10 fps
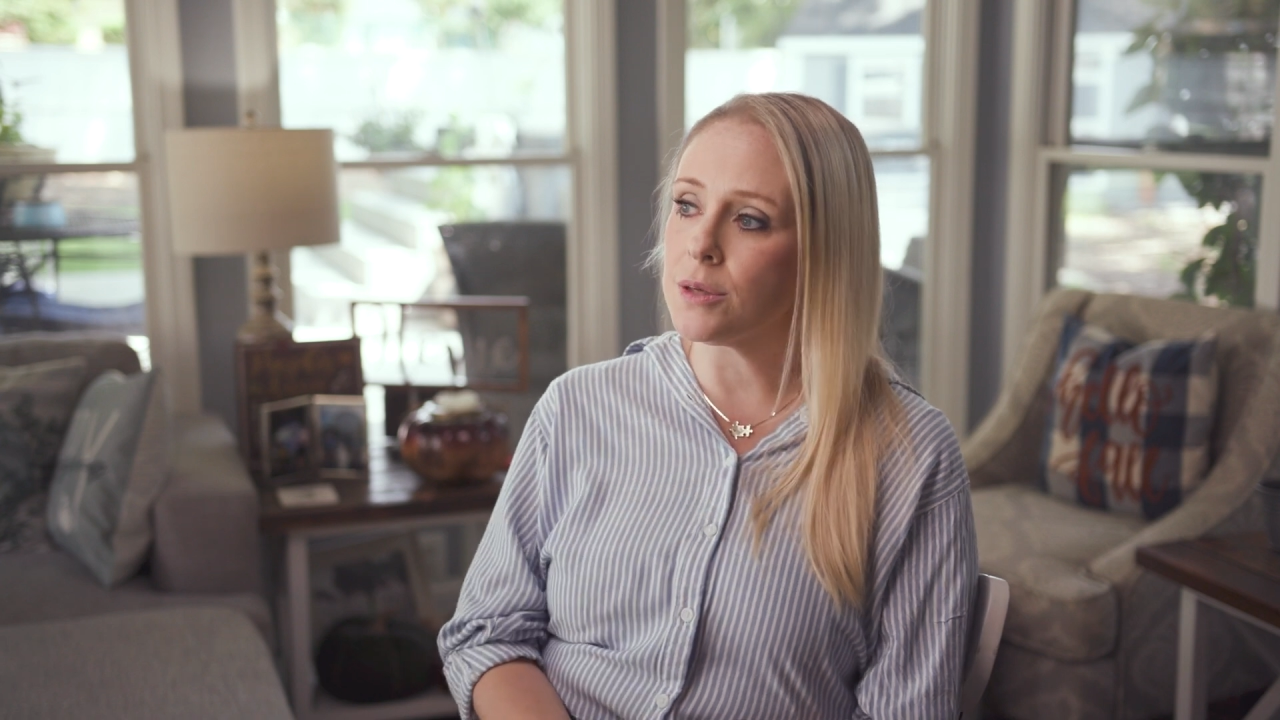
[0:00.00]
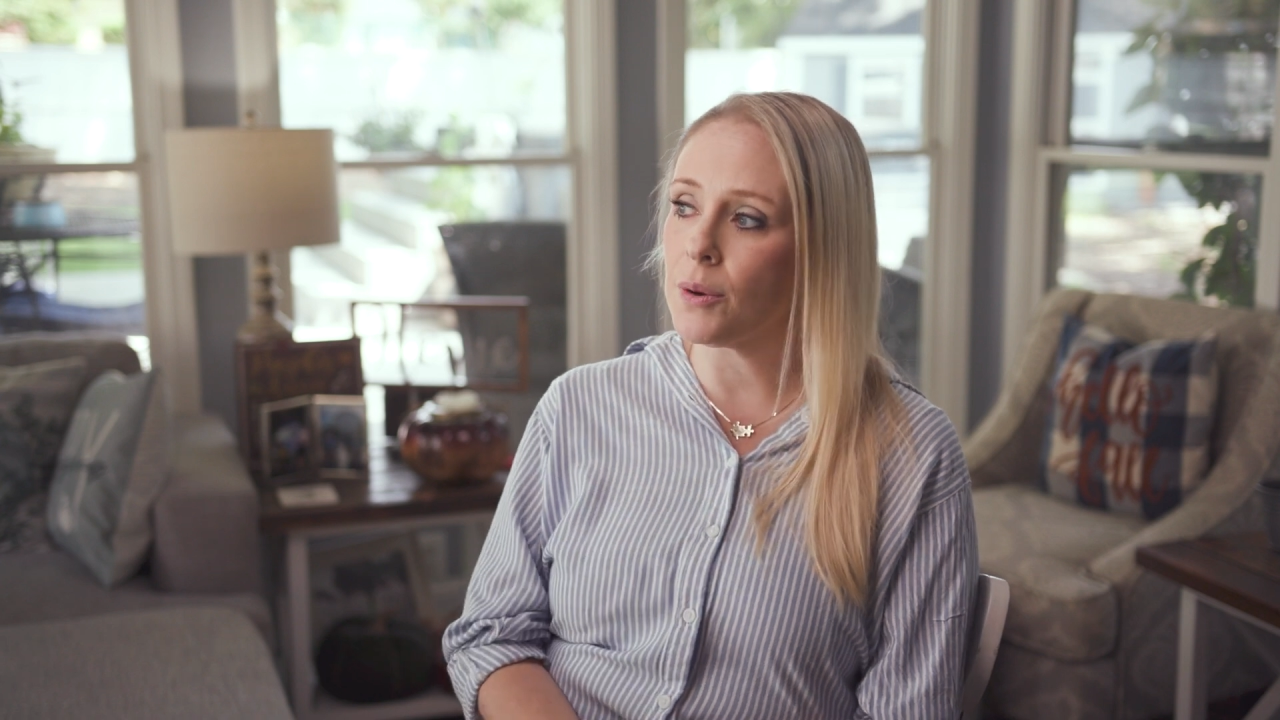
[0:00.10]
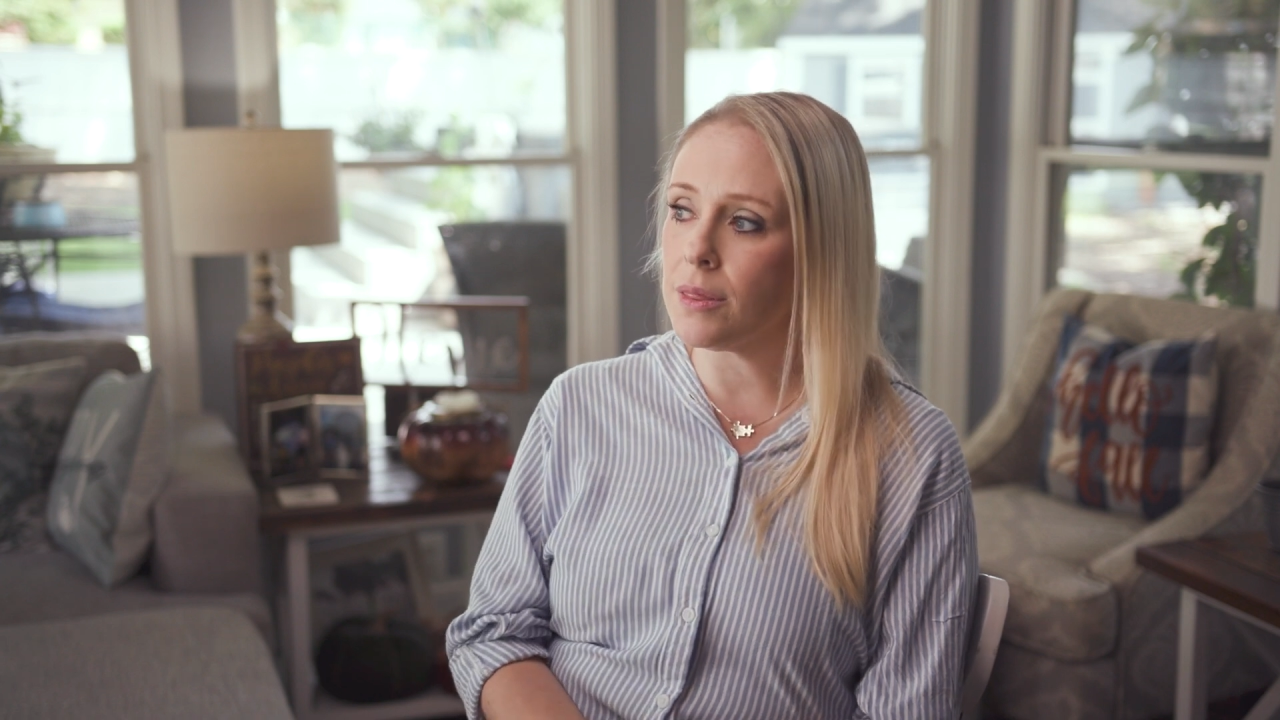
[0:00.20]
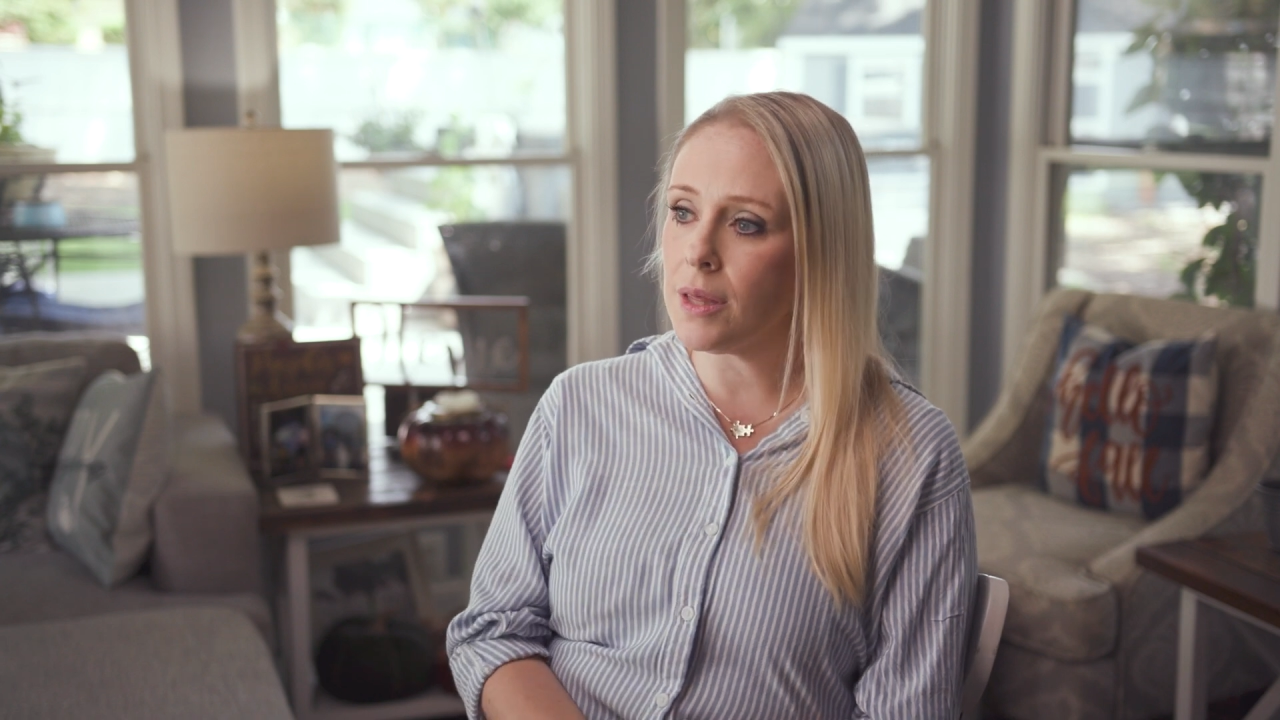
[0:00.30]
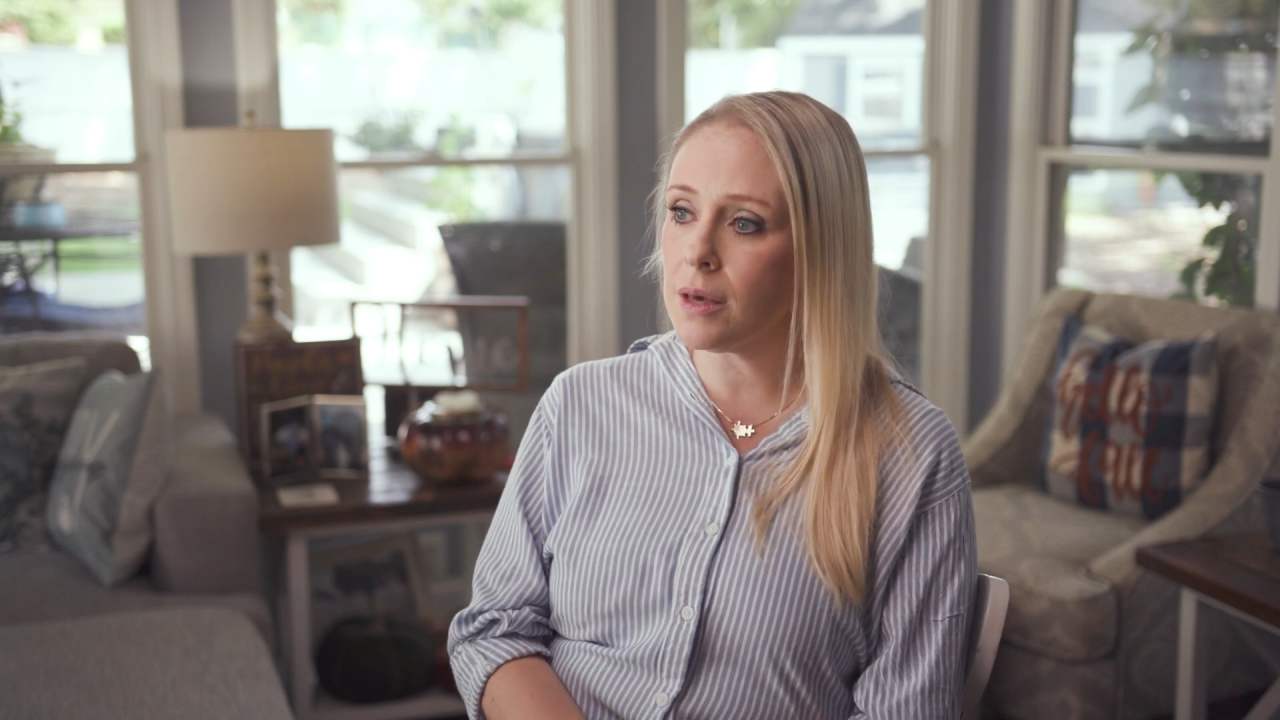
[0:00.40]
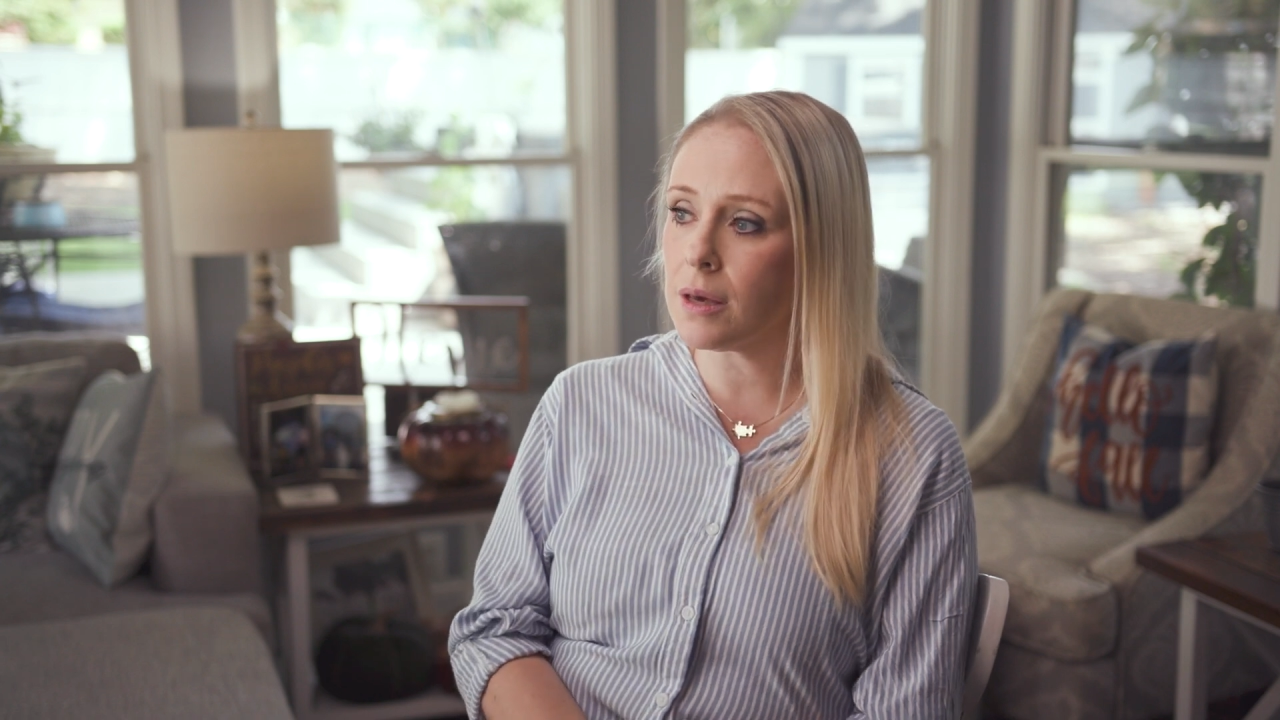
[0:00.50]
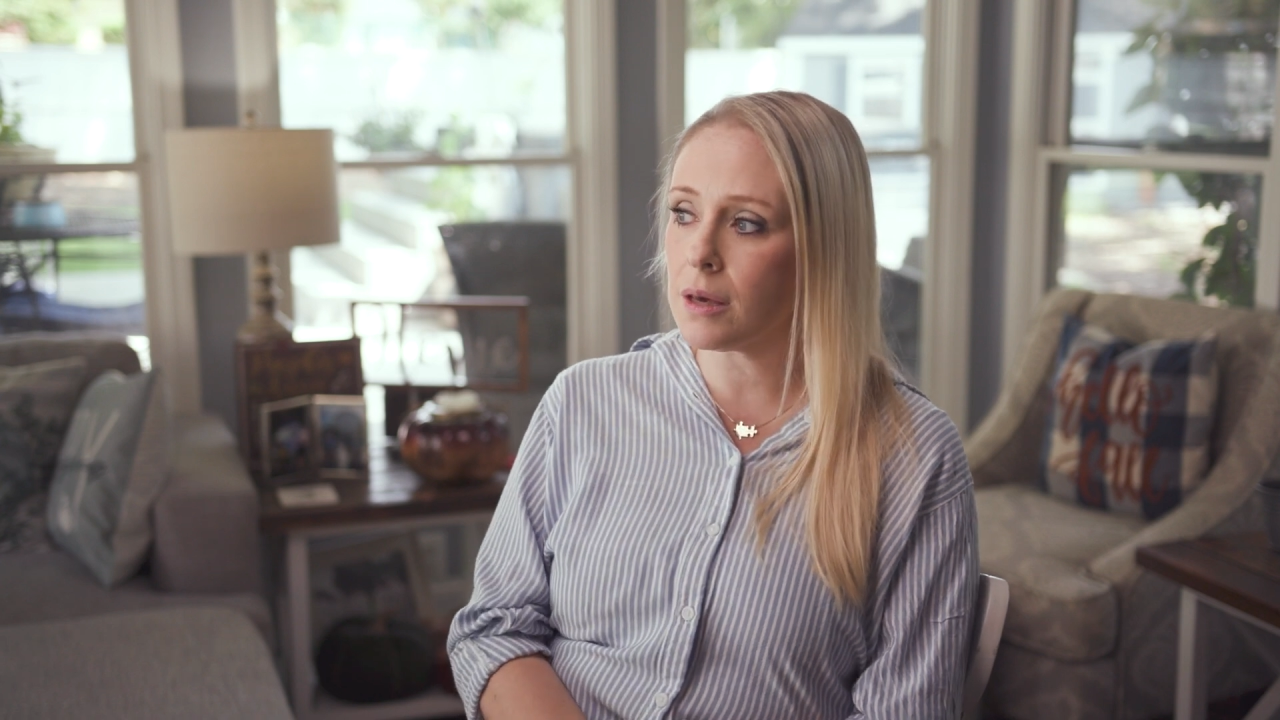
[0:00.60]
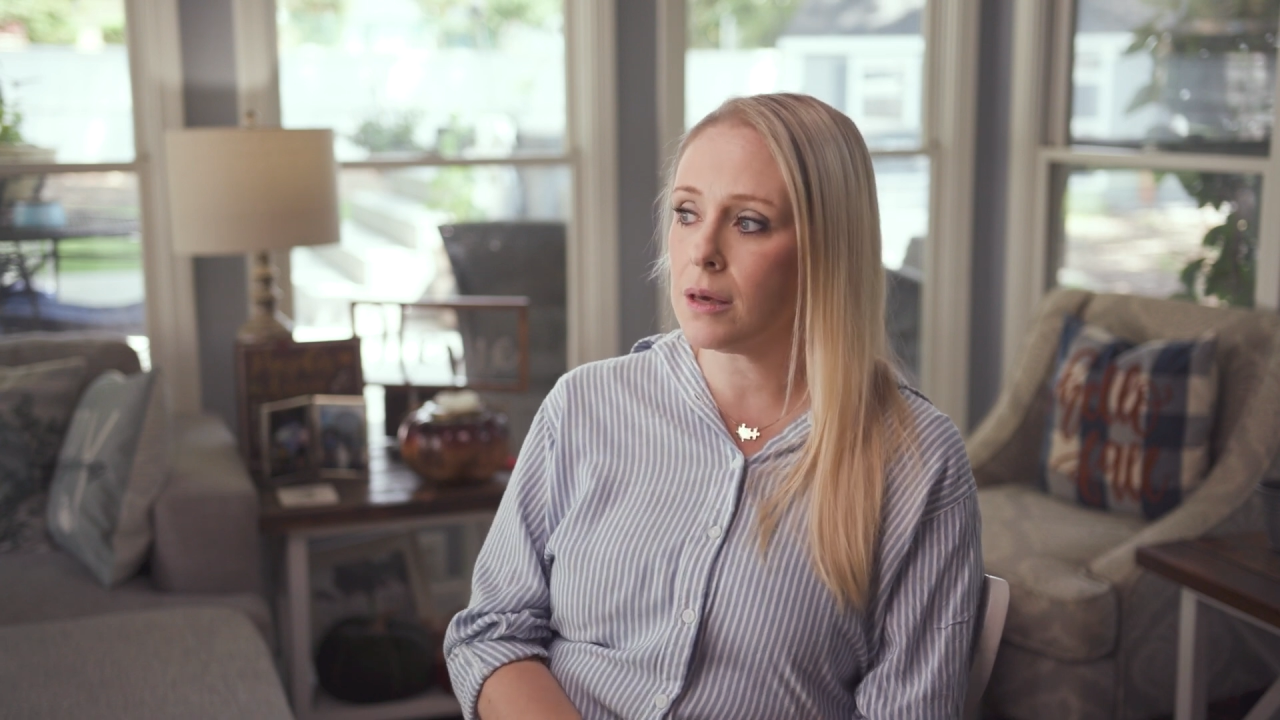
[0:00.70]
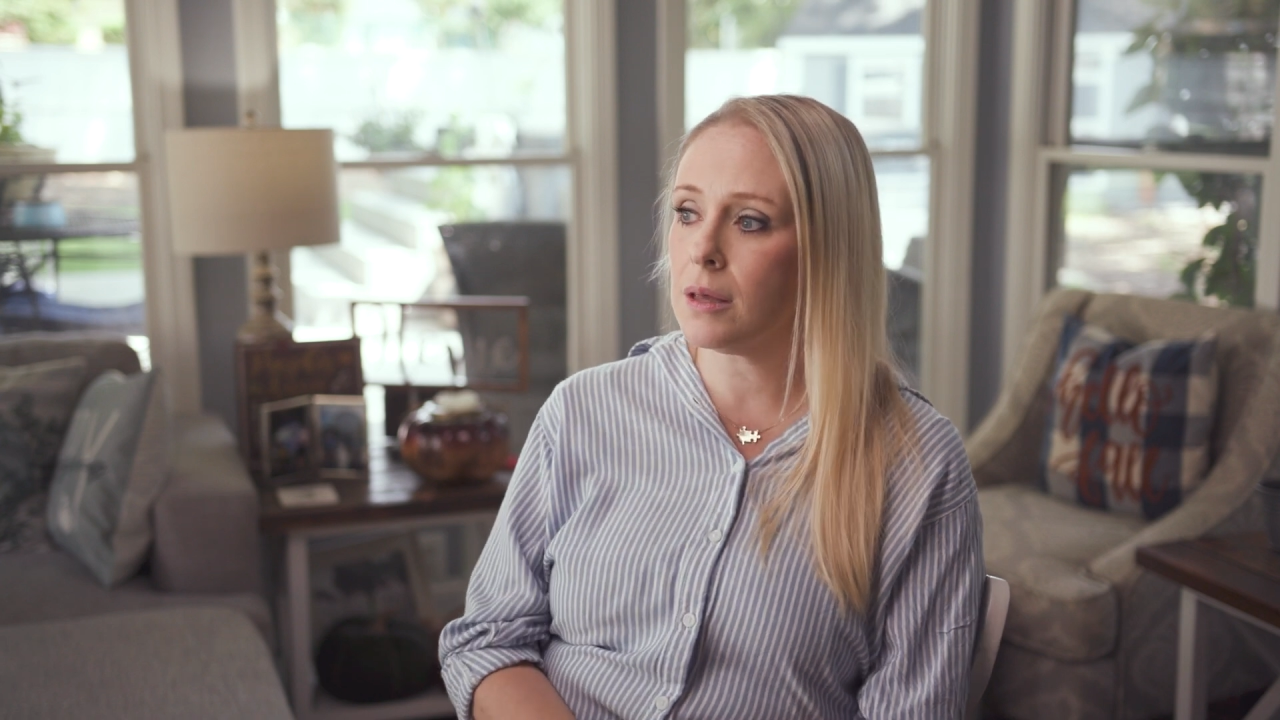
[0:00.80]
so I think